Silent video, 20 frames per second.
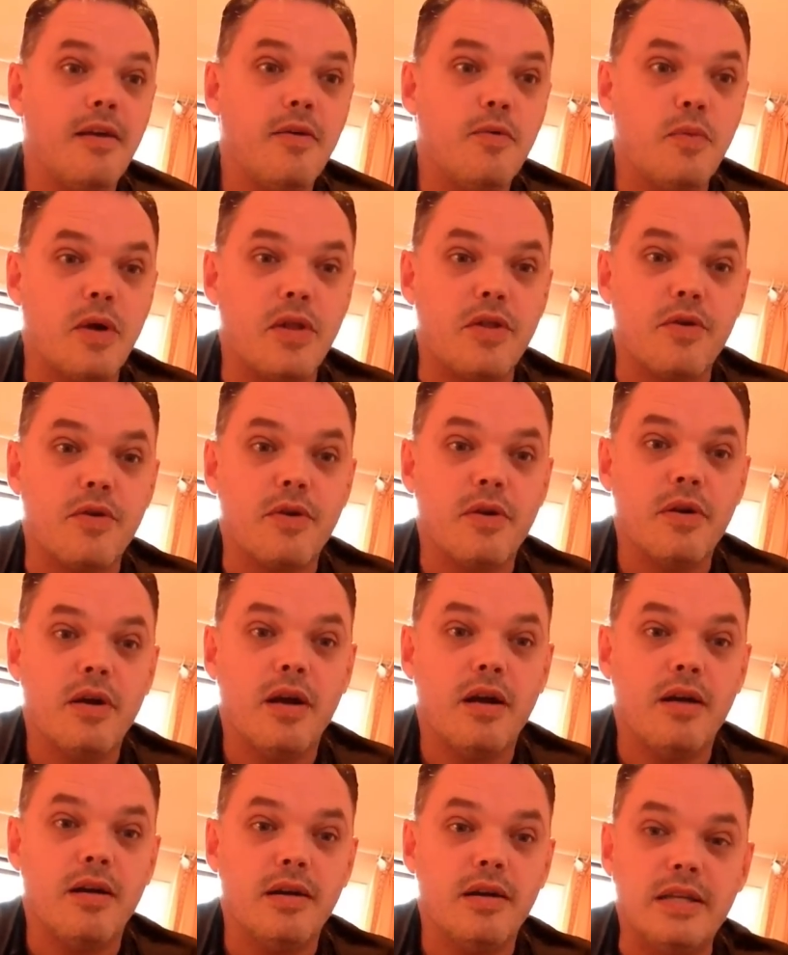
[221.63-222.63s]
whether
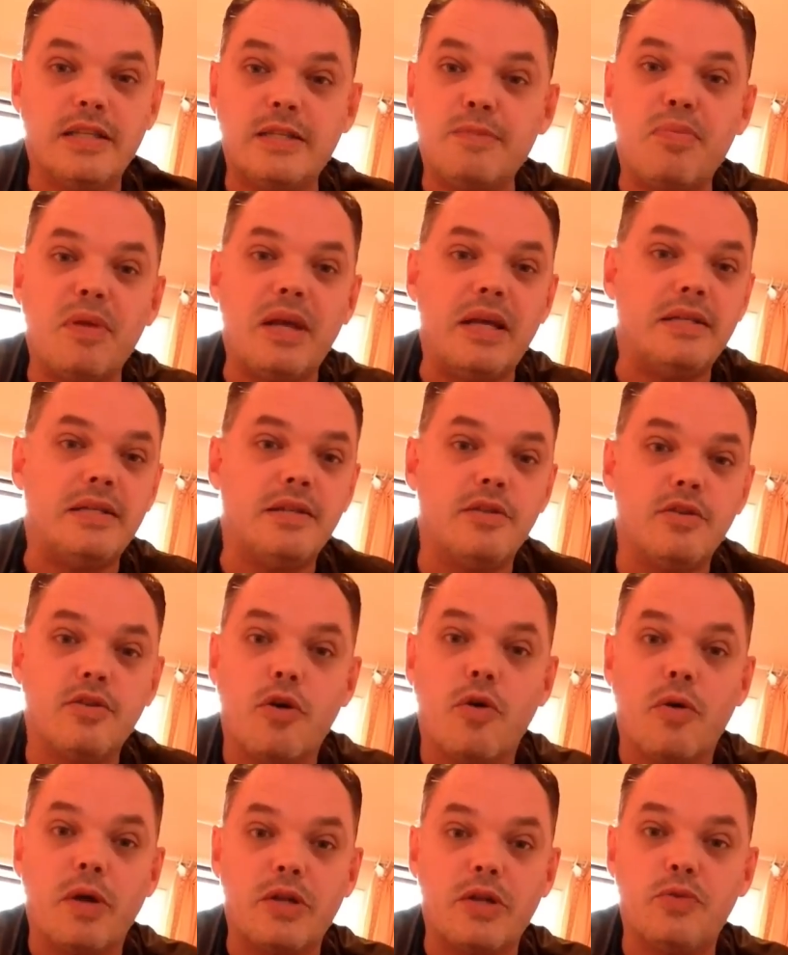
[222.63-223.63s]
it's placed in the
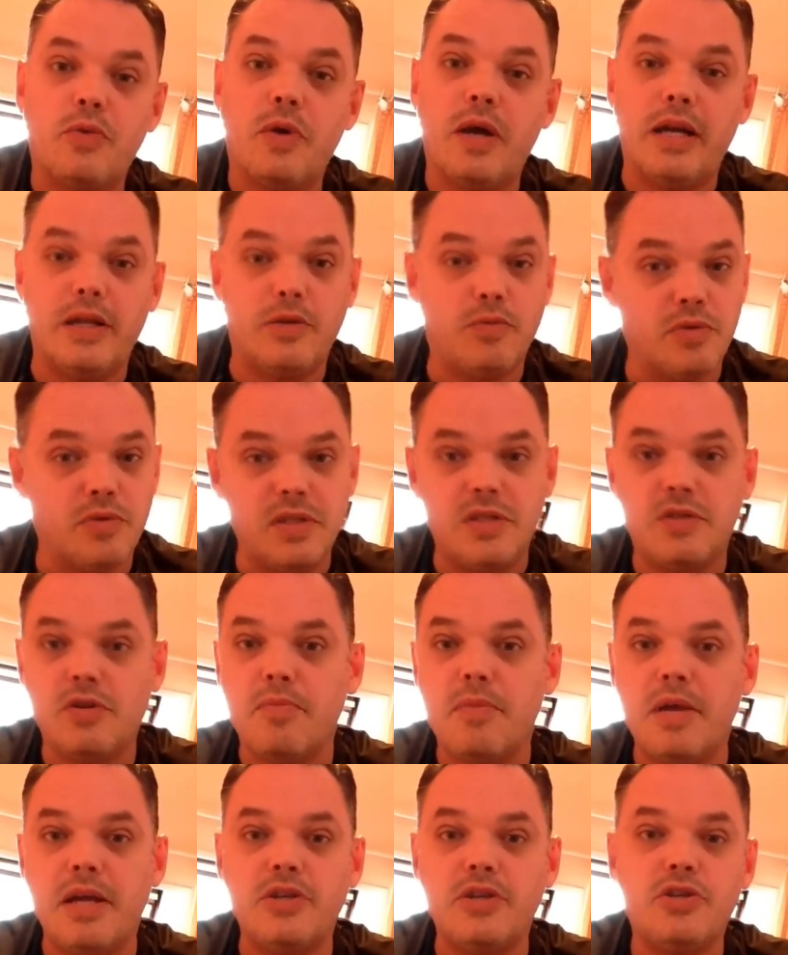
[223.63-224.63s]
correct way, it won't
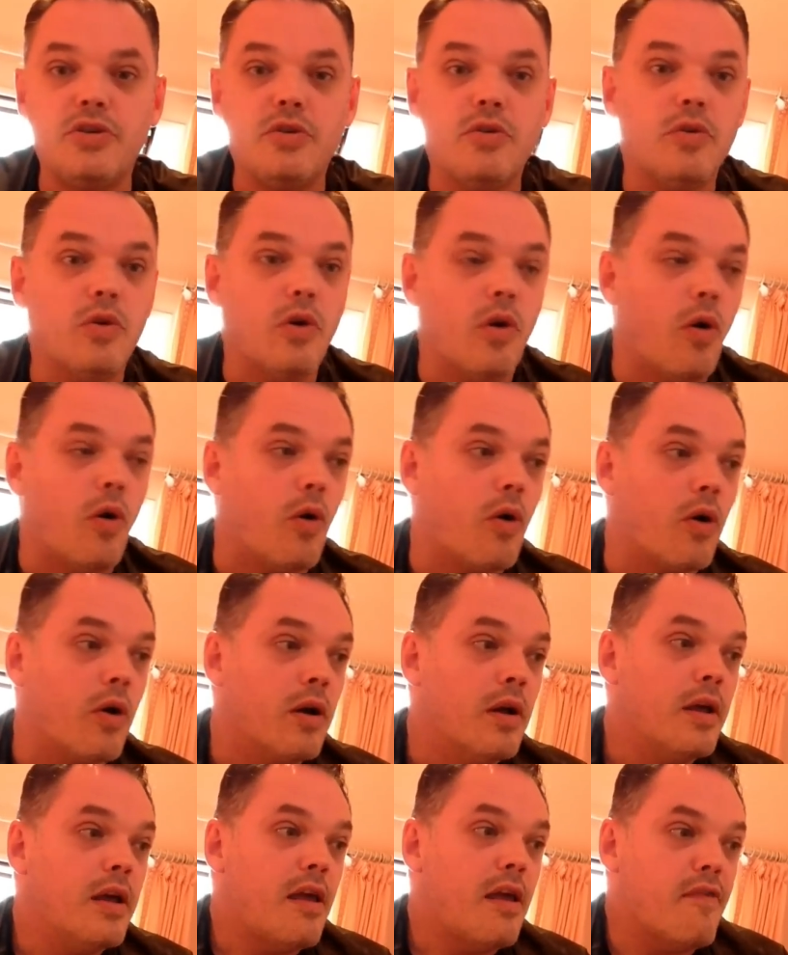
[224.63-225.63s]
disturb their show,
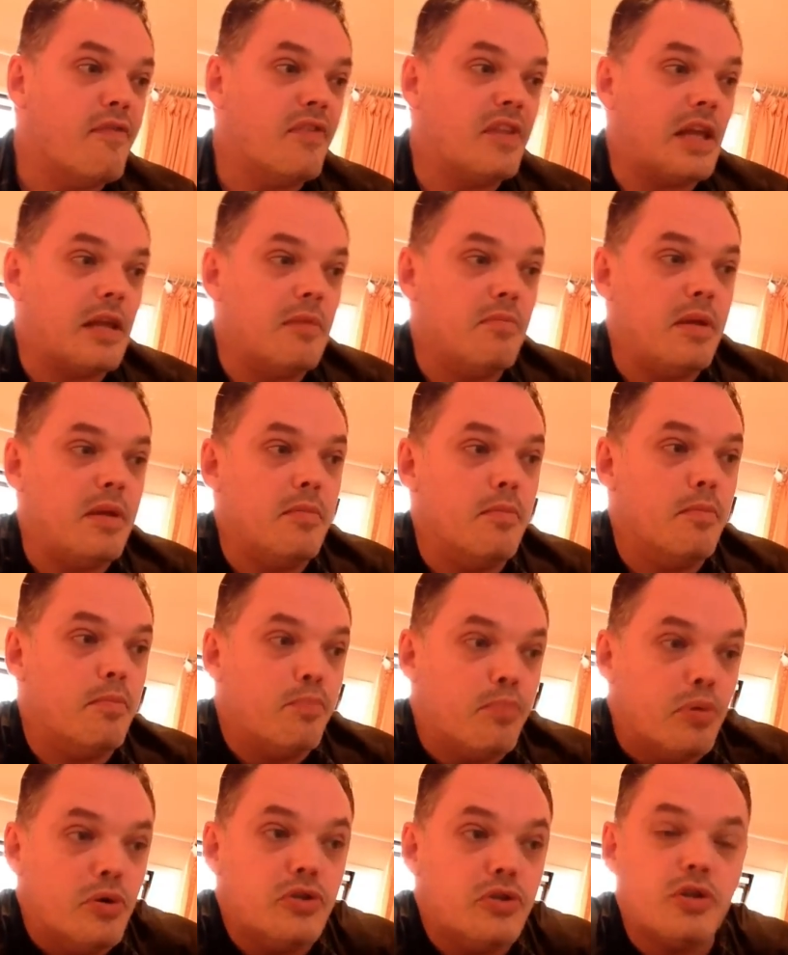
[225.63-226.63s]
or if it can be
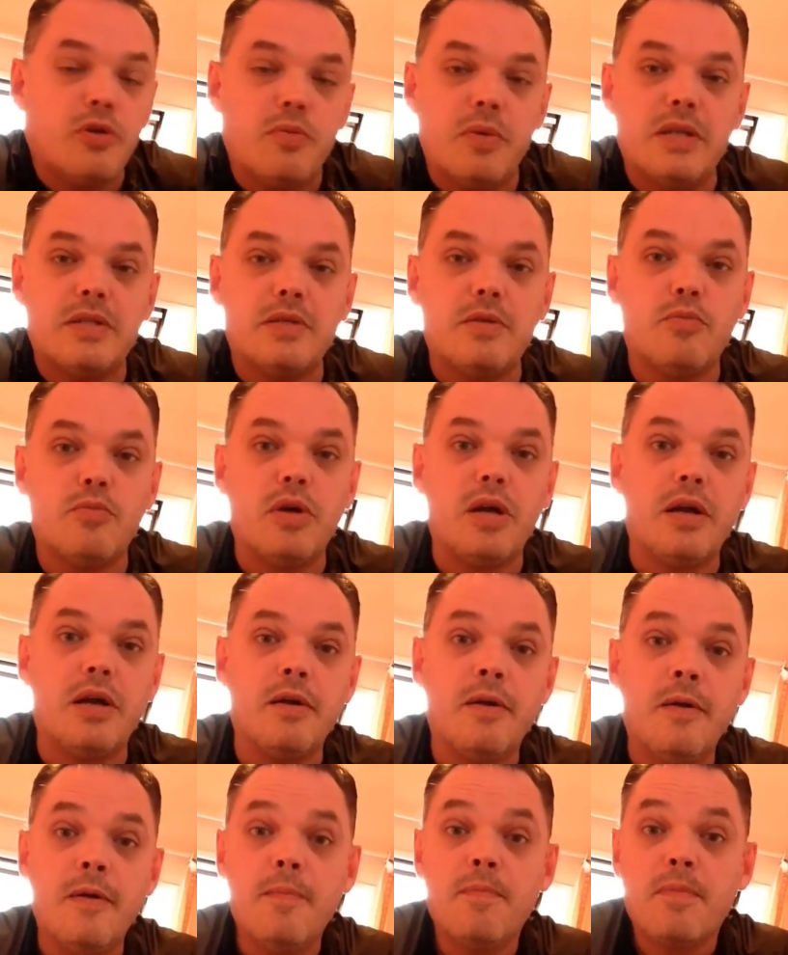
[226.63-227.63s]
pushed away
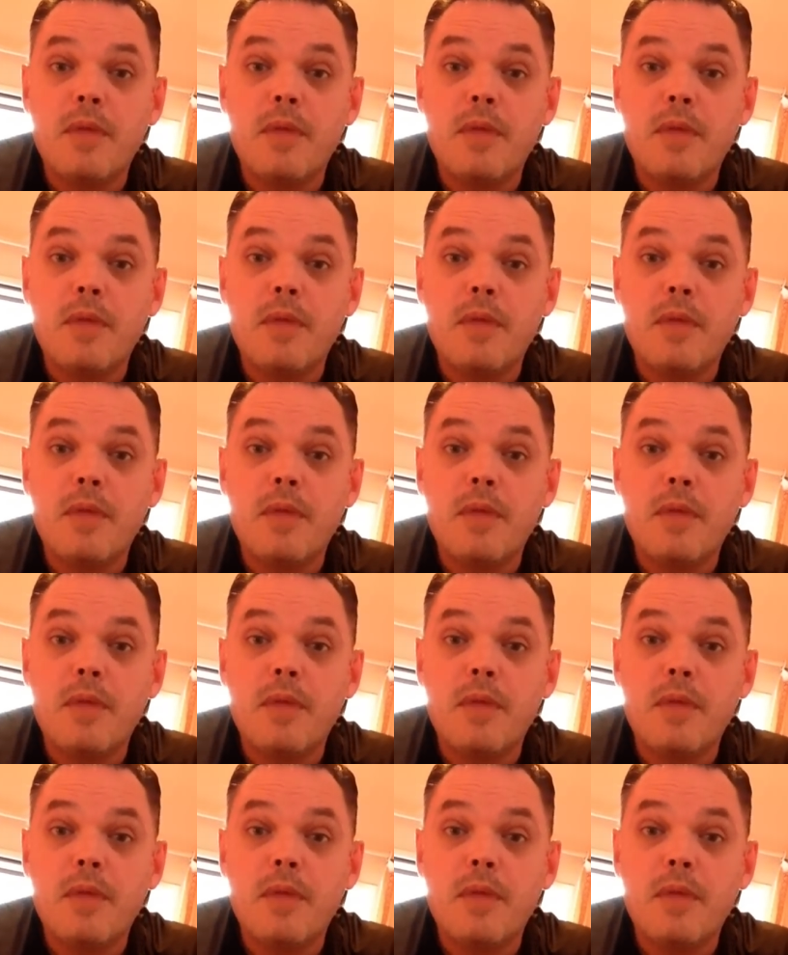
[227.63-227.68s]
somewhere.